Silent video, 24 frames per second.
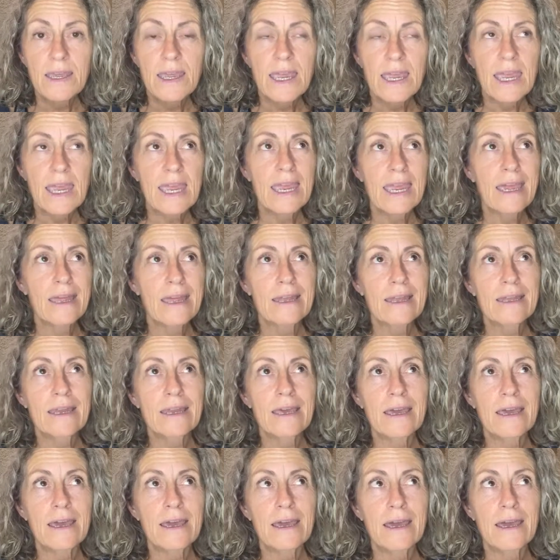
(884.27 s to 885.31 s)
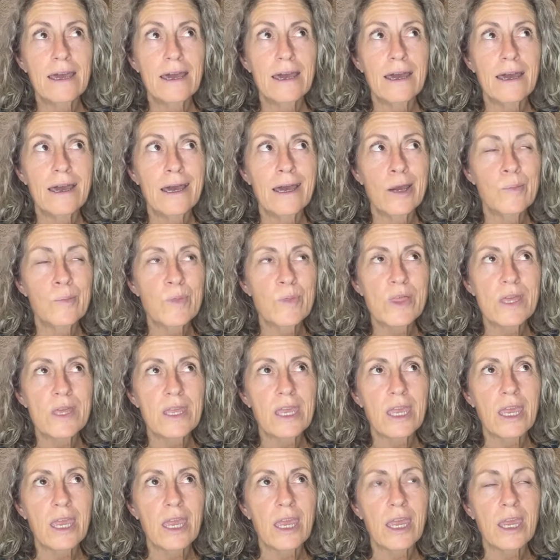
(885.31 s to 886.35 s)
And I'm
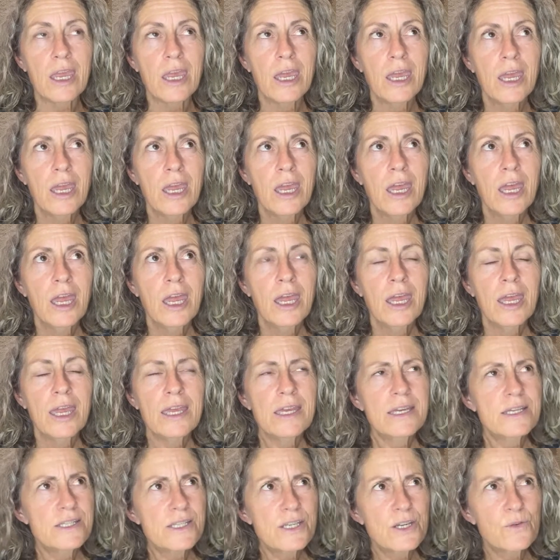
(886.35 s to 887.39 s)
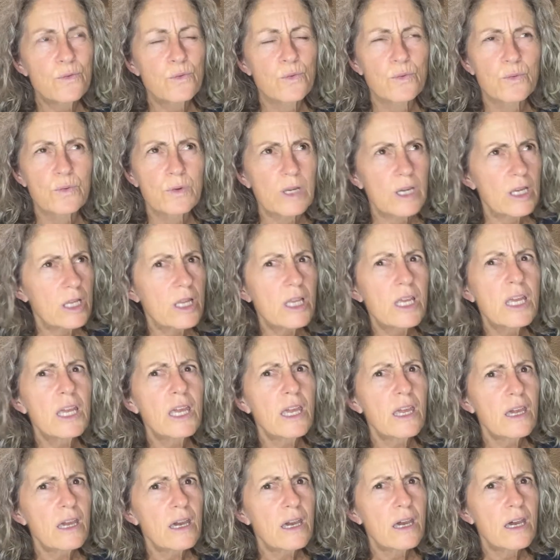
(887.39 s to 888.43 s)
thinking, is it
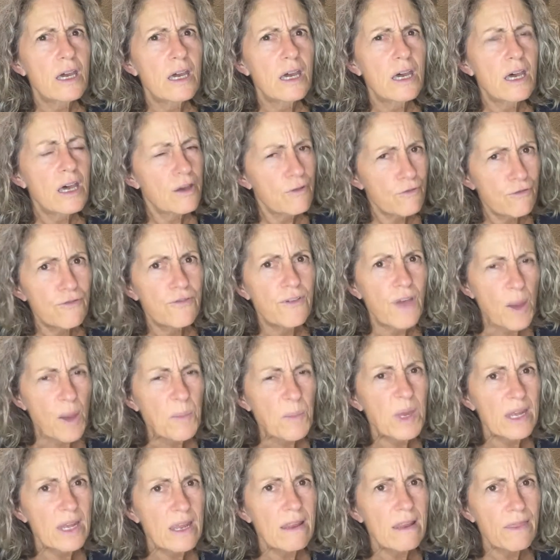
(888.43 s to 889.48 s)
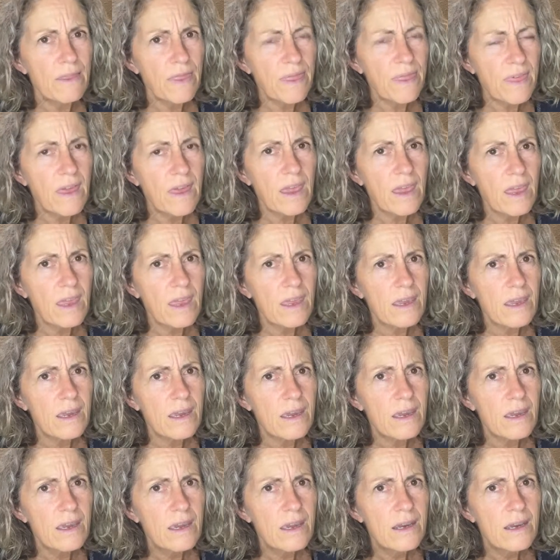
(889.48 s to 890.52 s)
really a feminine thing?
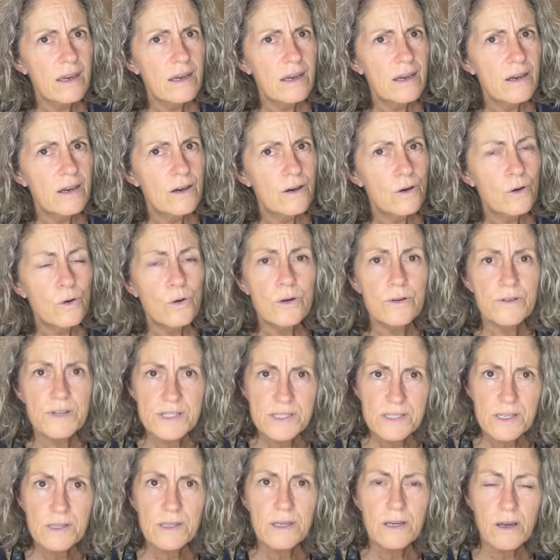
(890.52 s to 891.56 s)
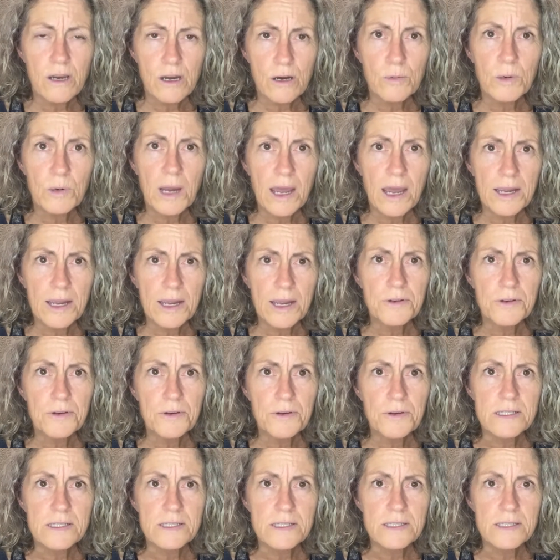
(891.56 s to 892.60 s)
Or is it the
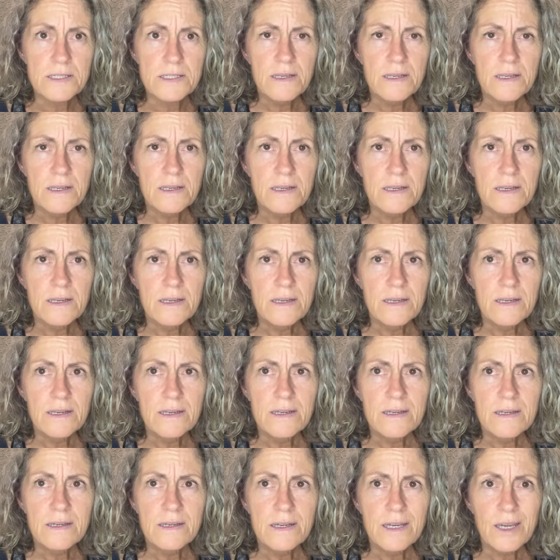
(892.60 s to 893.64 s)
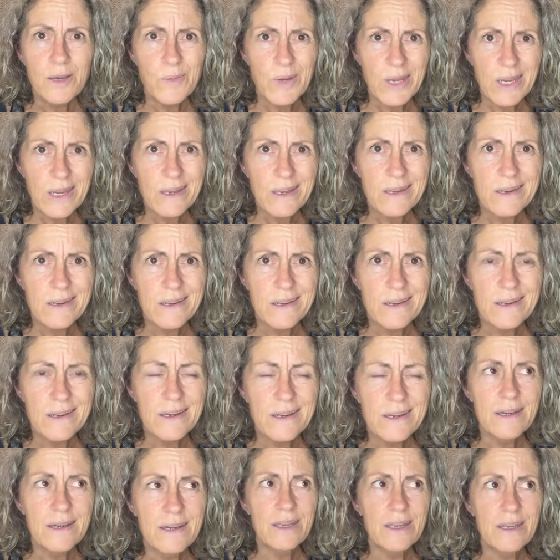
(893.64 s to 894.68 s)
carbohydrates? I mean,
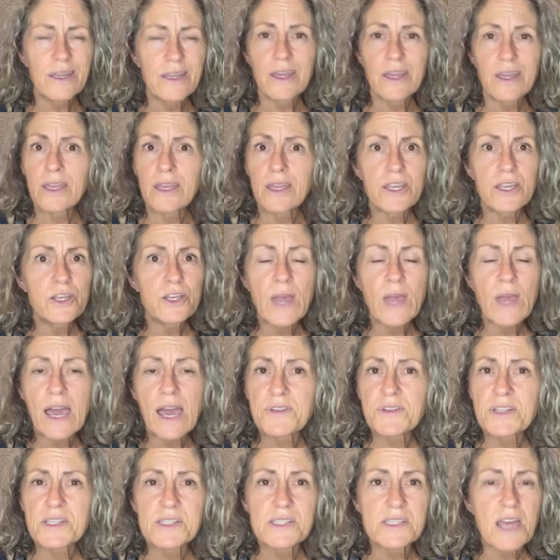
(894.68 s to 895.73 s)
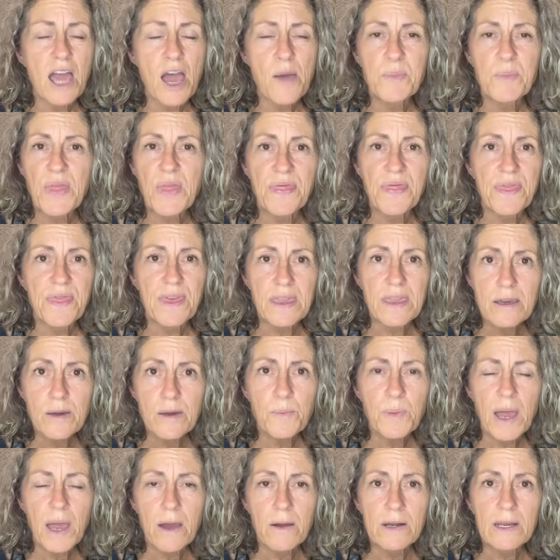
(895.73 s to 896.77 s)
you have to stop and think
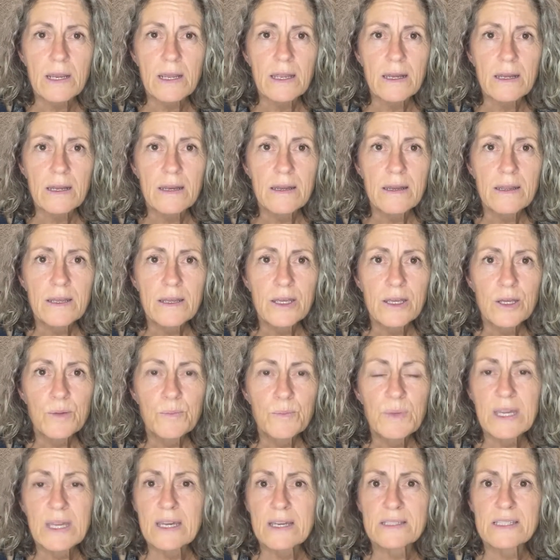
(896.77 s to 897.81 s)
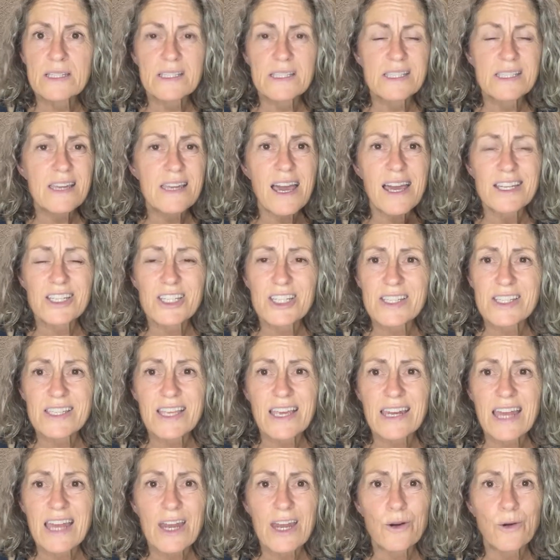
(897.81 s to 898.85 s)
about it, because it's not just
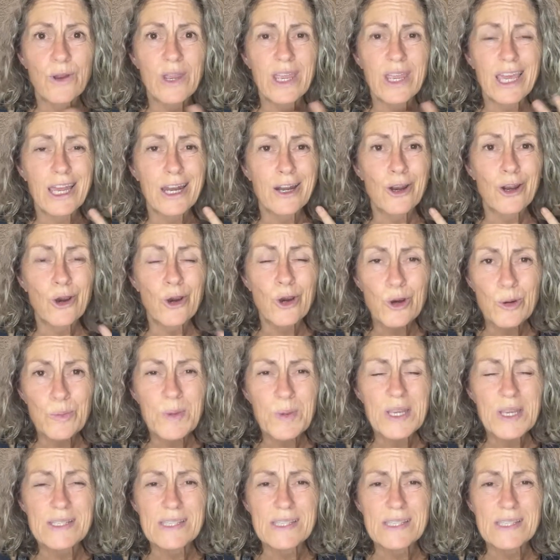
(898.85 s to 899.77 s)
that I don't get herpes